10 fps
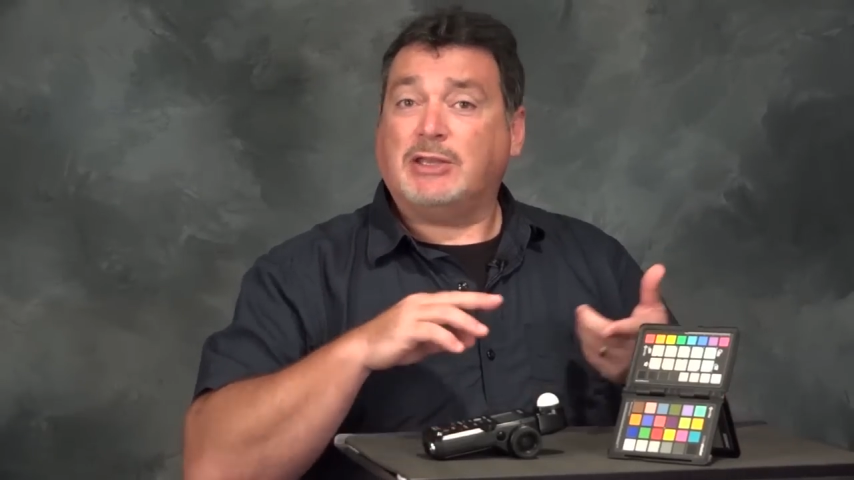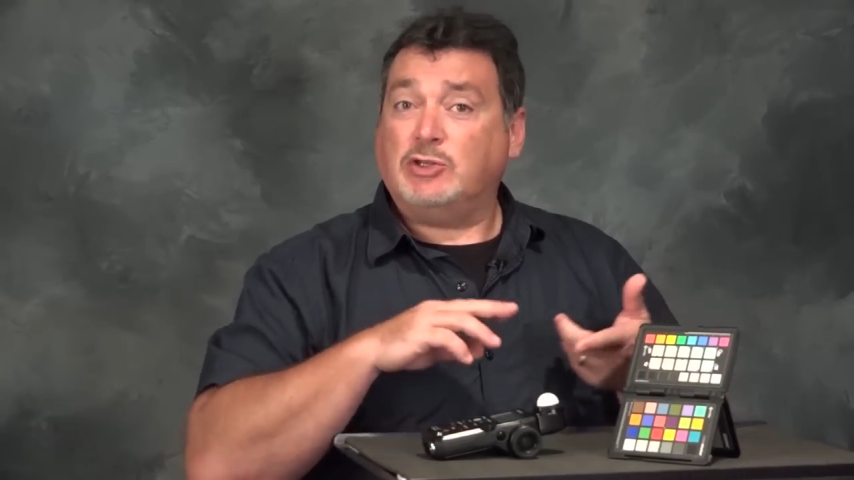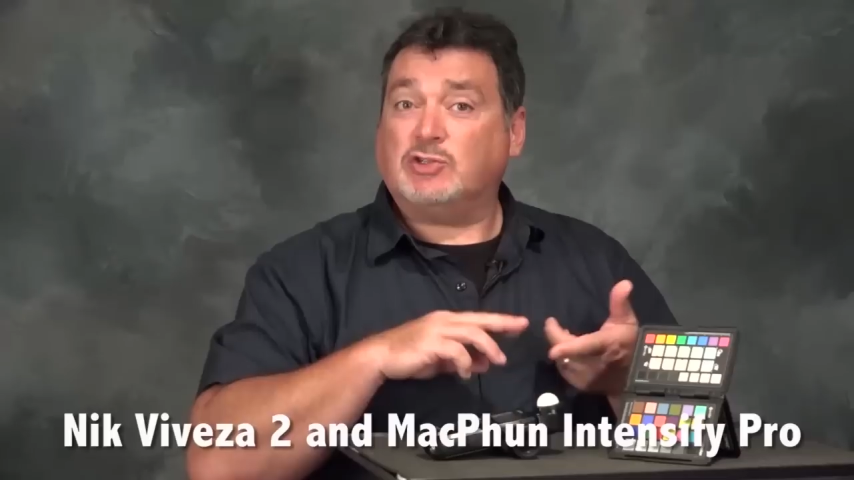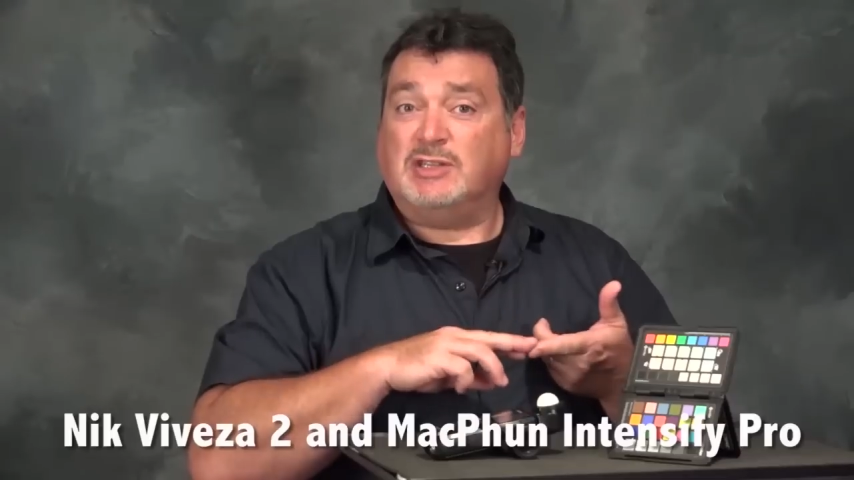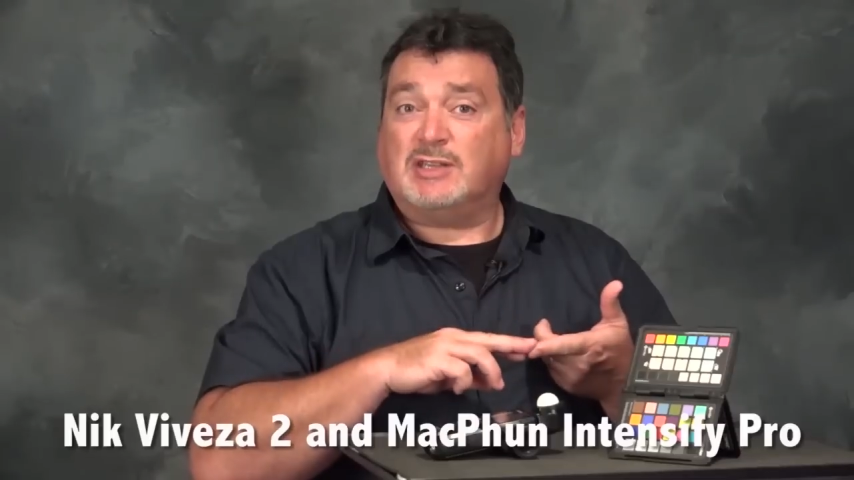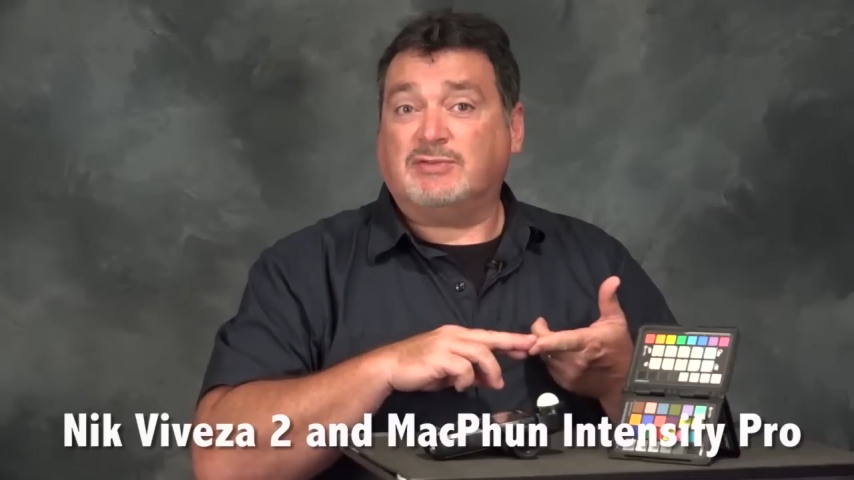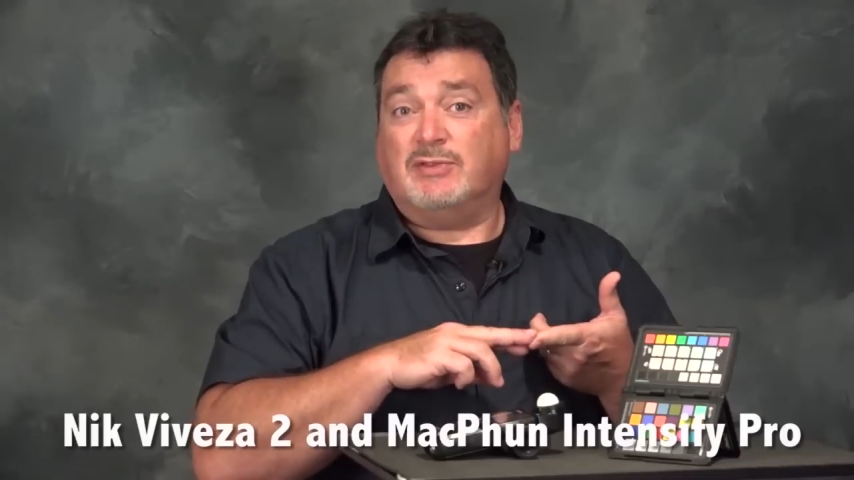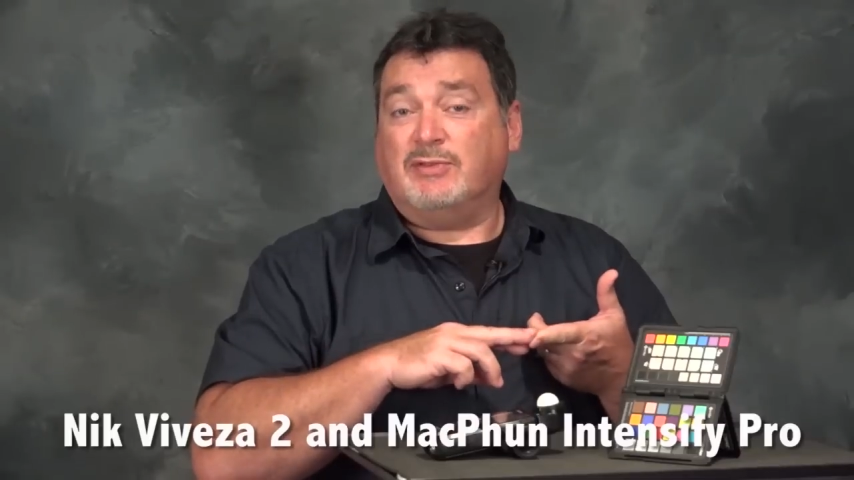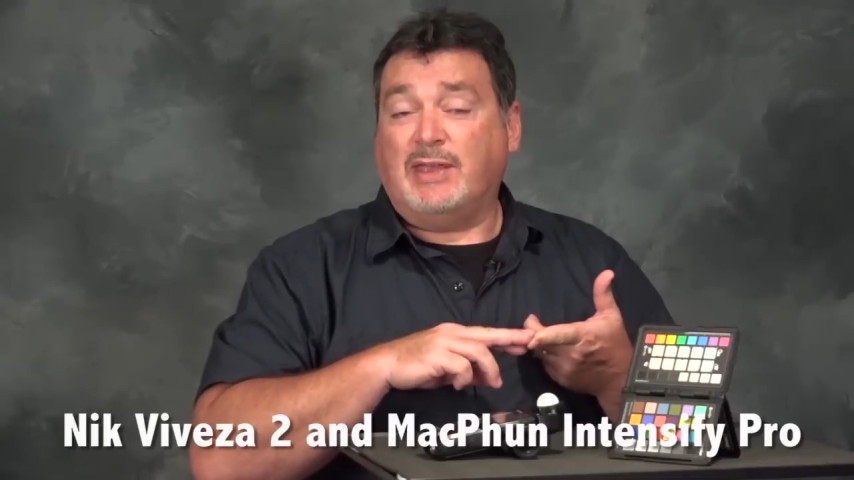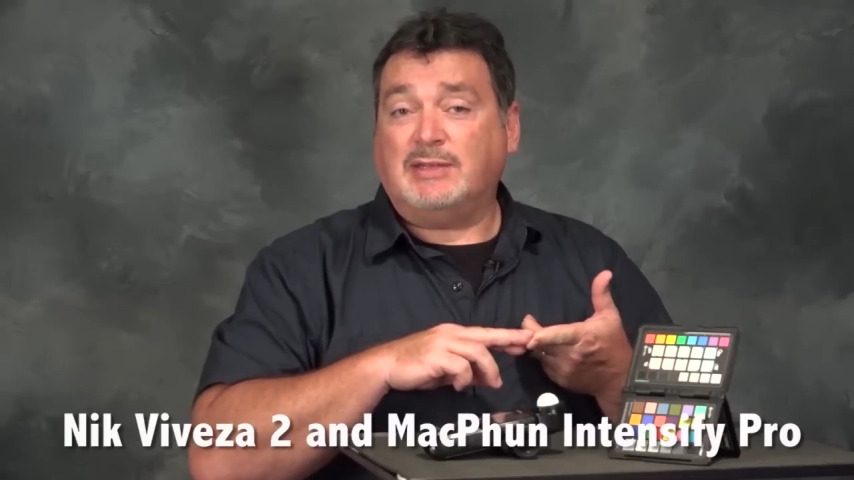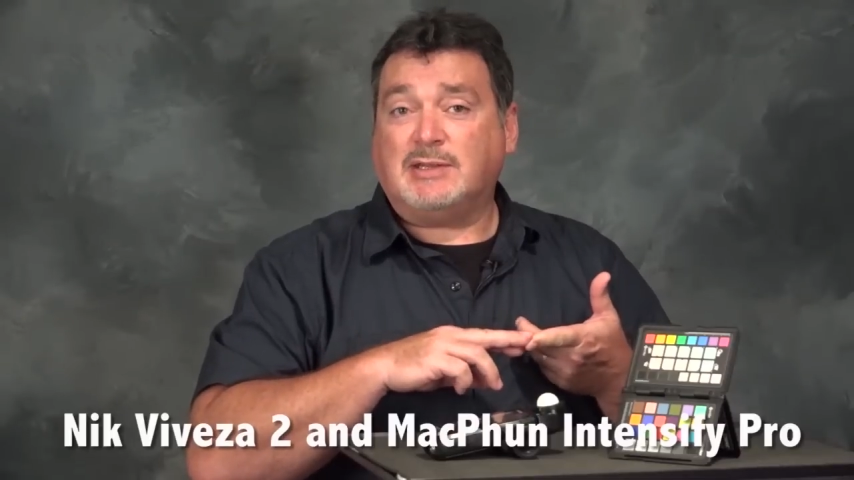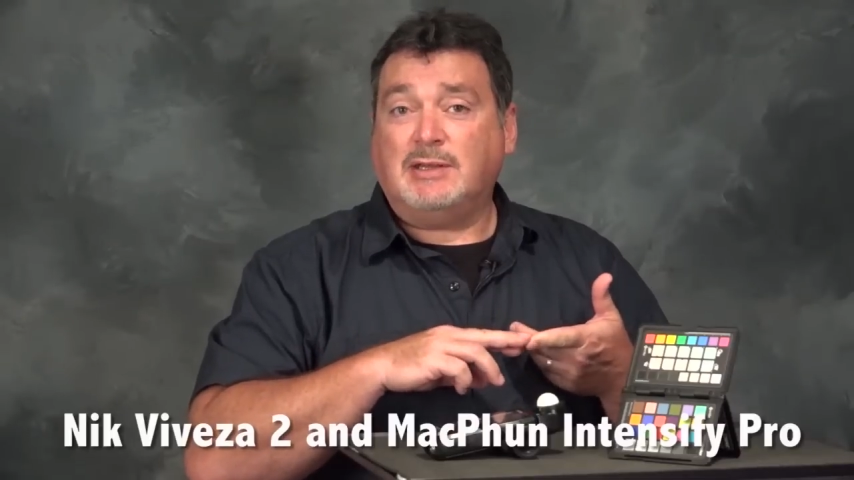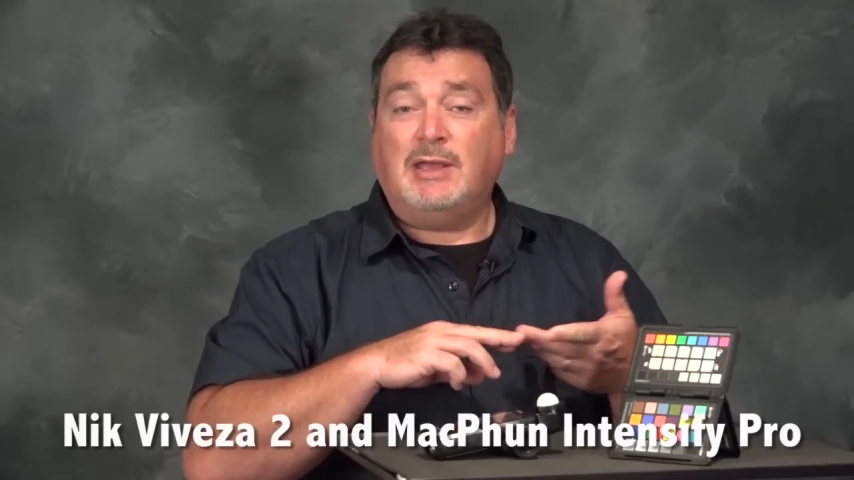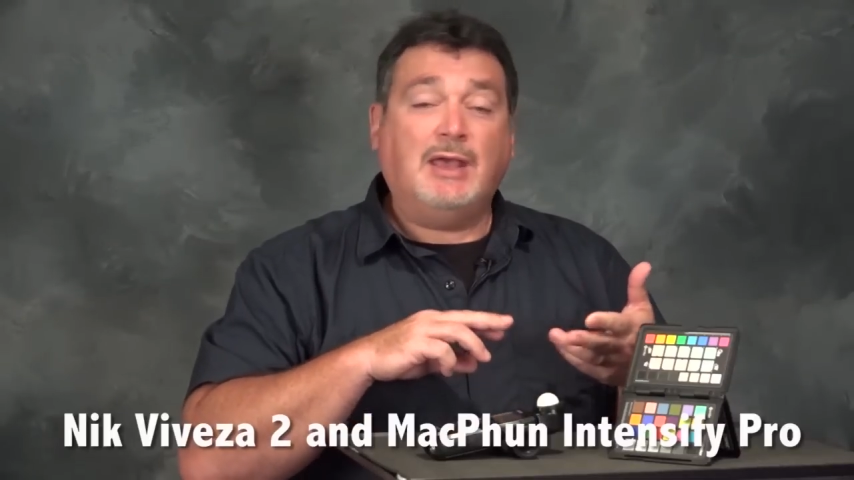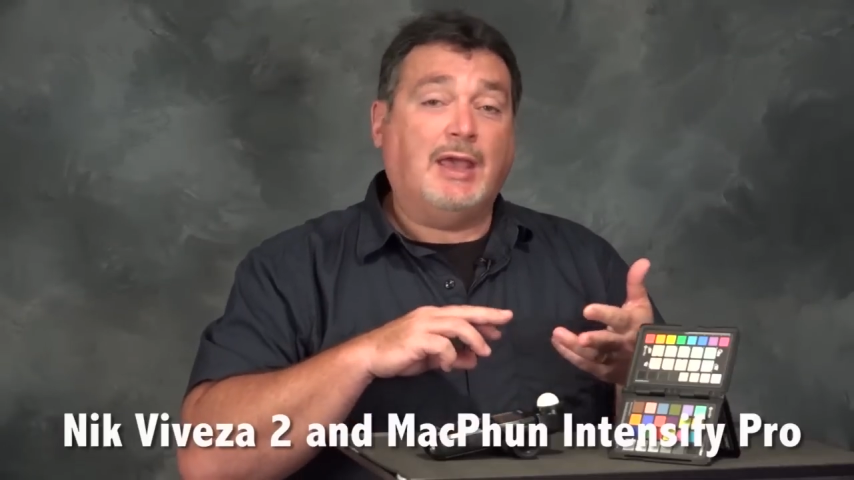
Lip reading: I used NYX Viveza